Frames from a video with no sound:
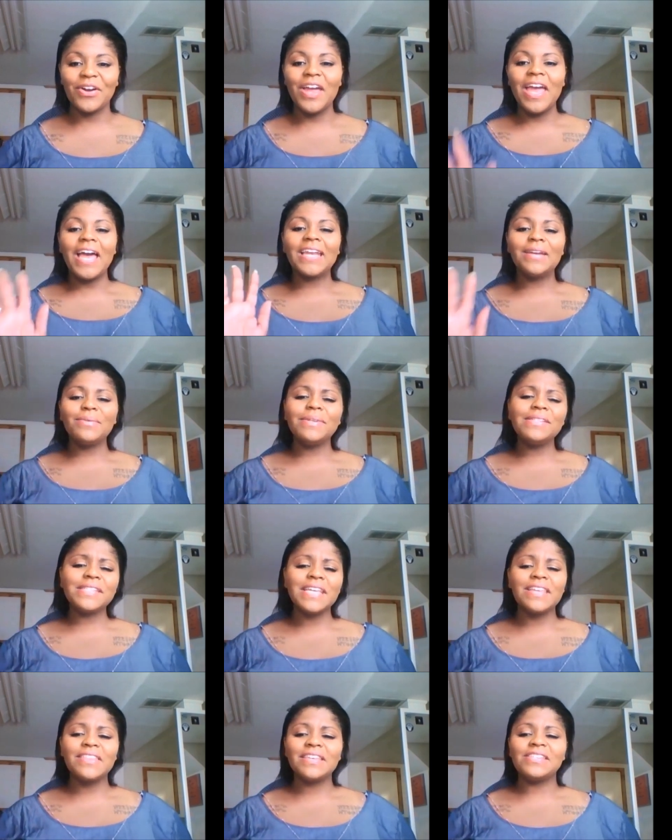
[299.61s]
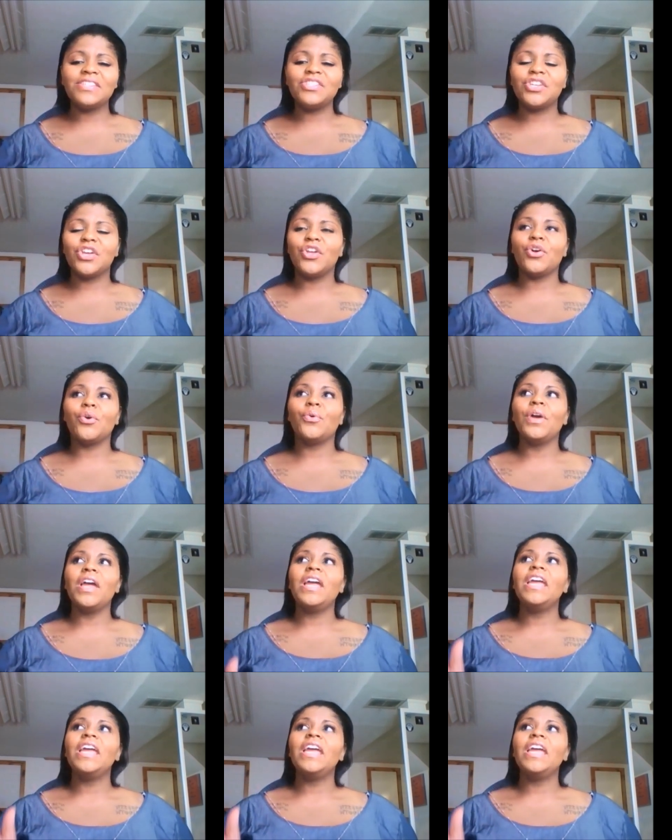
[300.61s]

And I will say this too